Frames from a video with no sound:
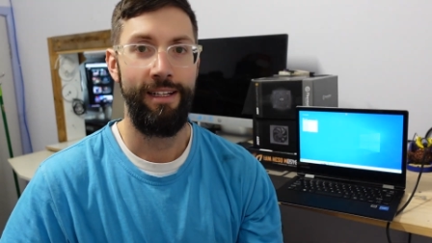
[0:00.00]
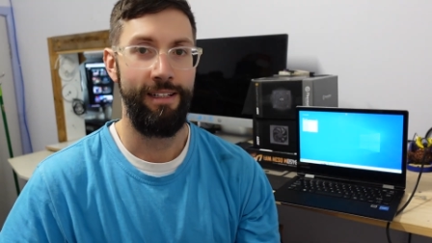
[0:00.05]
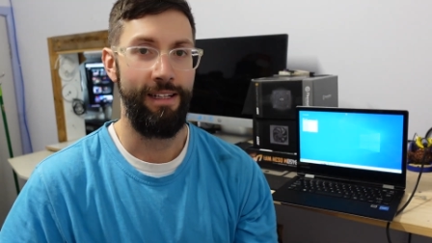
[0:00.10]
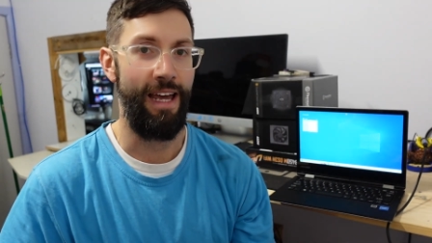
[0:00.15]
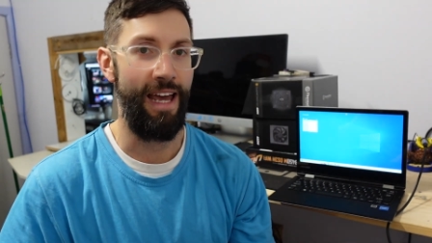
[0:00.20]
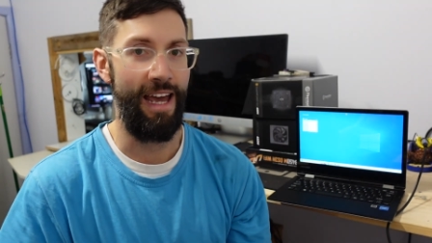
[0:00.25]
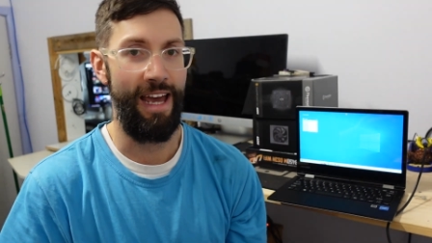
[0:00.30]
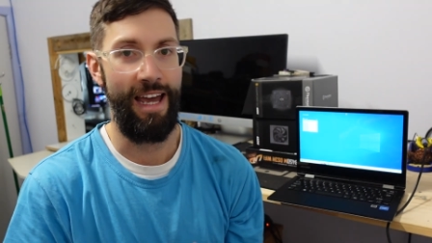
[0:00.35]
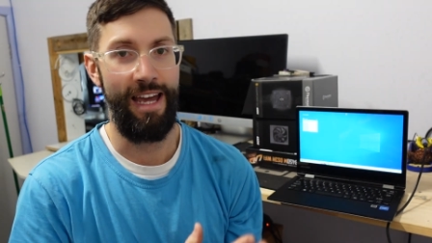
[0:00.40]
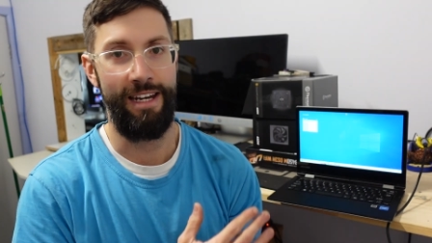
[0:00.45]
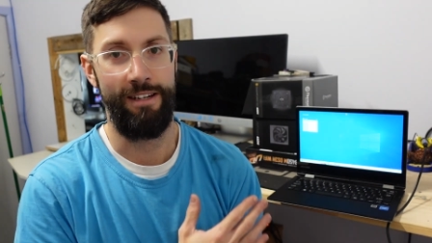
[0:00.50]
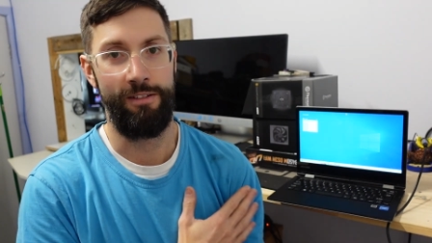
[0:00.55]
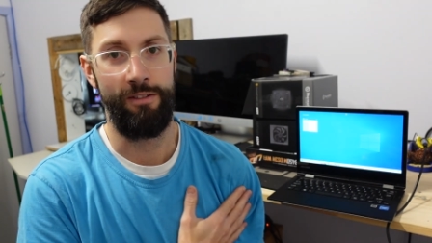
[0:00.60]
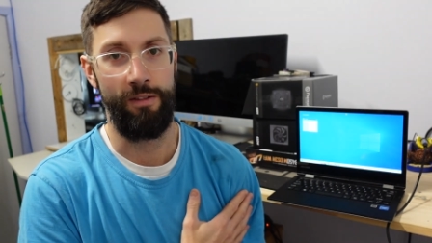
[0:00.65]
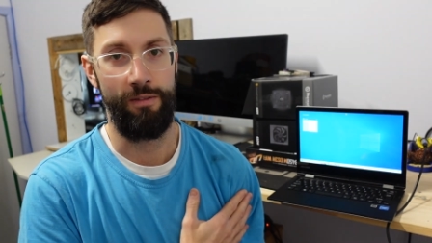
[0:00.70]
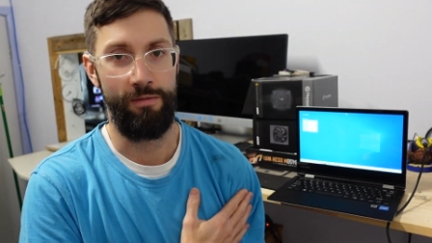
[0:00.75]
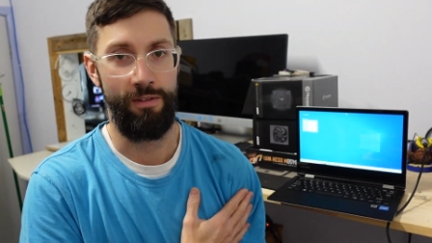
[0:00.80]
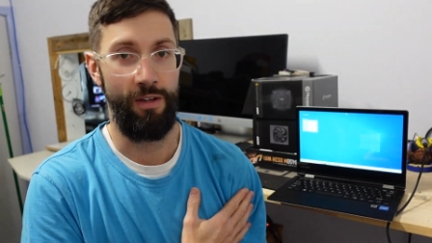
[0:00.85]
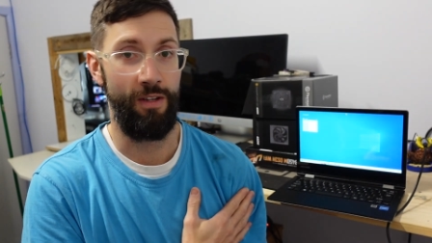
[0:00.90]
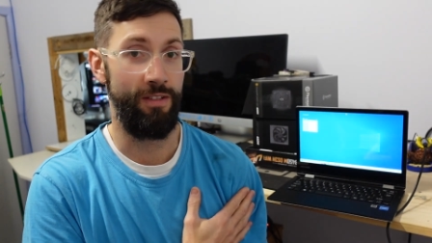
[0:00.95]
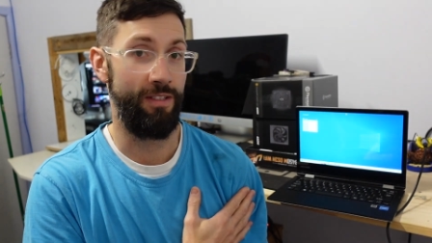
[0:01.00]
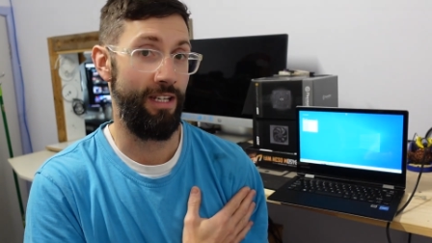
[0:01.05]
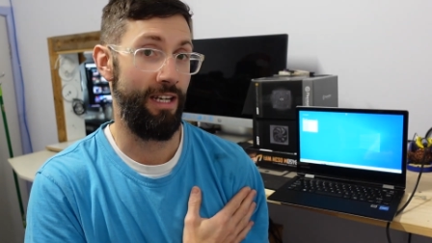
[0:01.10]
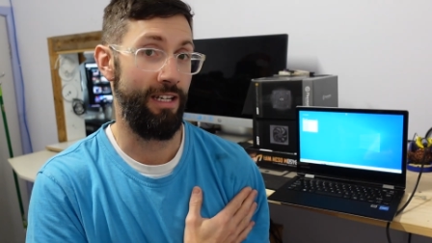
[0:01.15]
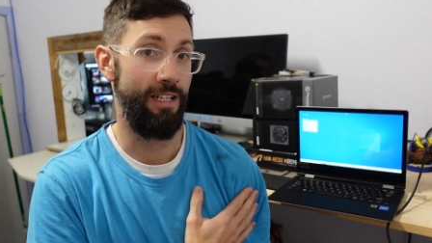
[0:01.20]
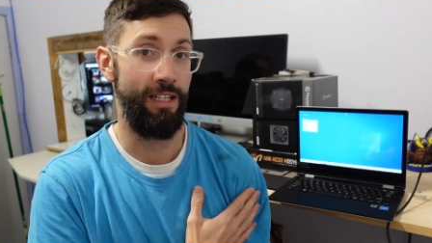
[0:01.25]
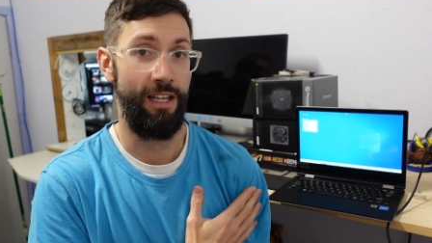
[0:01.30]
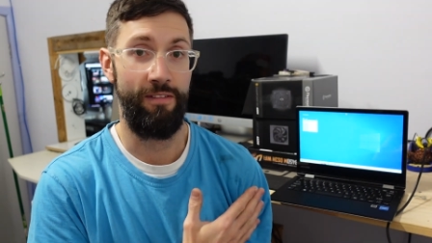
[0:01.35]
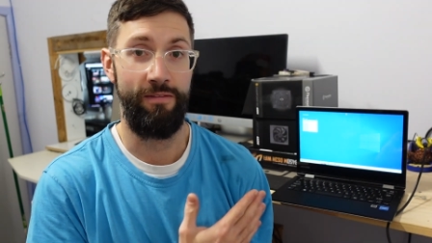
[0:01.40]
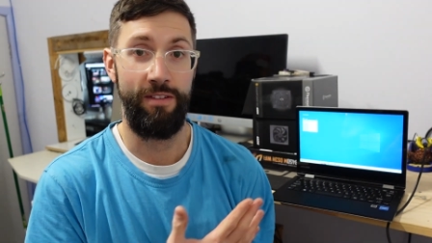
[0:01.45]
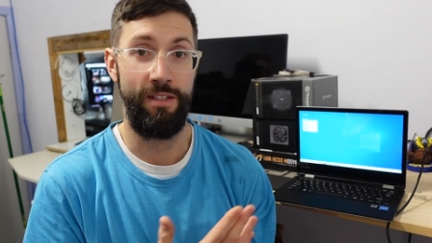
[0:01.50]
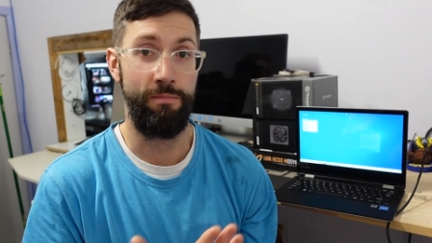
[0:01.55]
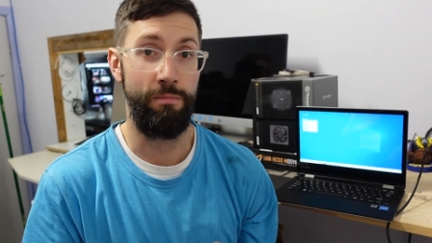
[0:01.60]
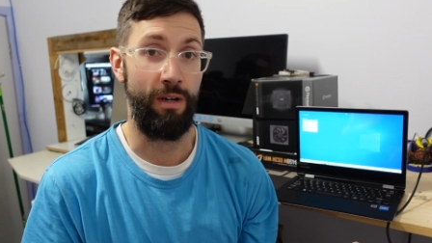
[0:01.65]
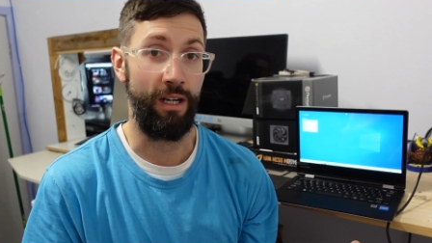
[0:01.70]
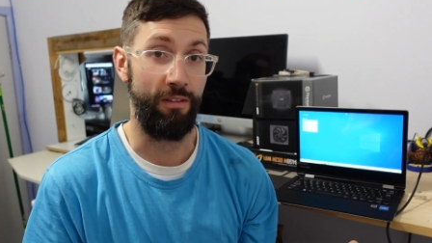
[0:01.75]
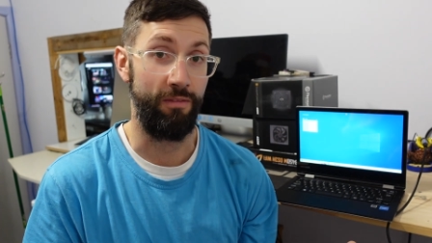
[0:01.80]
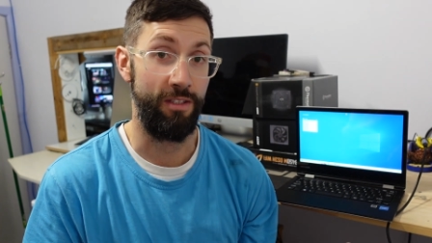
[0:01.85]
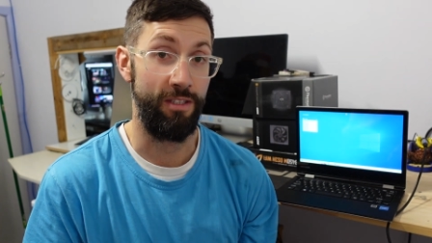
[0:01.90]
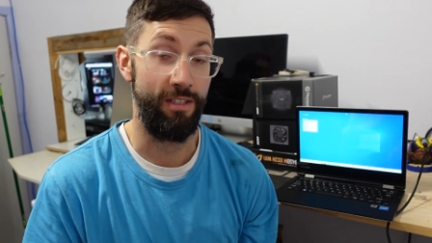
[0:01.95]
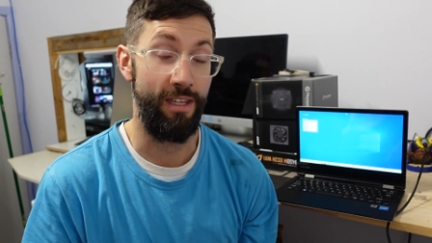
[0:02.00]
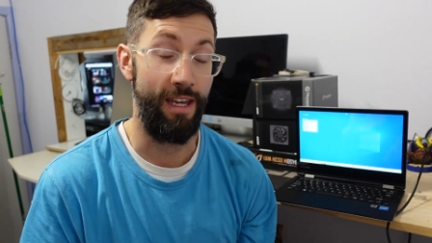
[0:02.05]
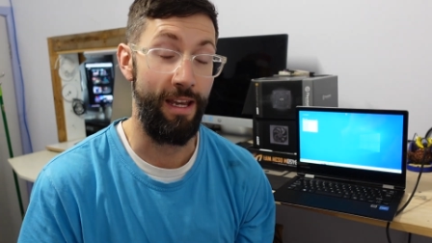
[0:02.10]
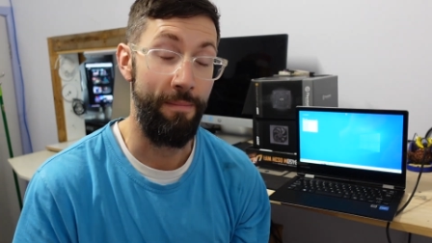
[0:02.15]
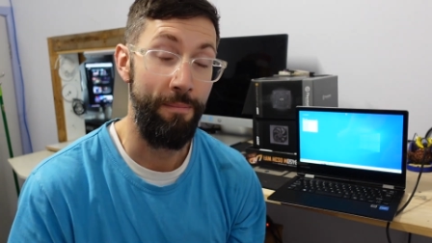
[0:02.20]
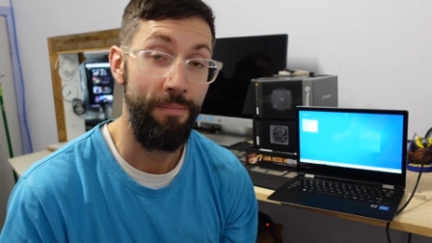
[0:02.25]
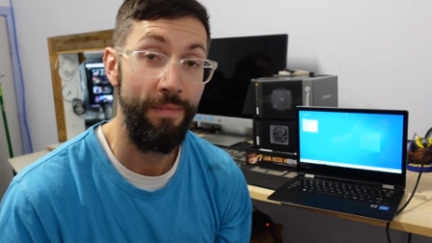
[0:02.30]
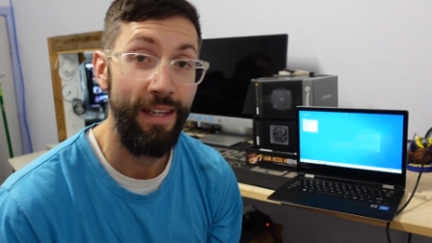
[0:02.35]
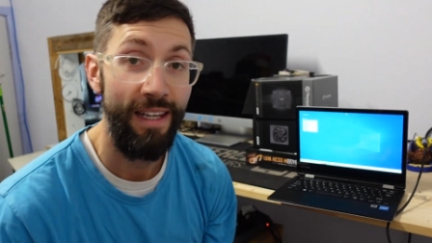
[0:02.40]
and so it turns out he left his breakfast there.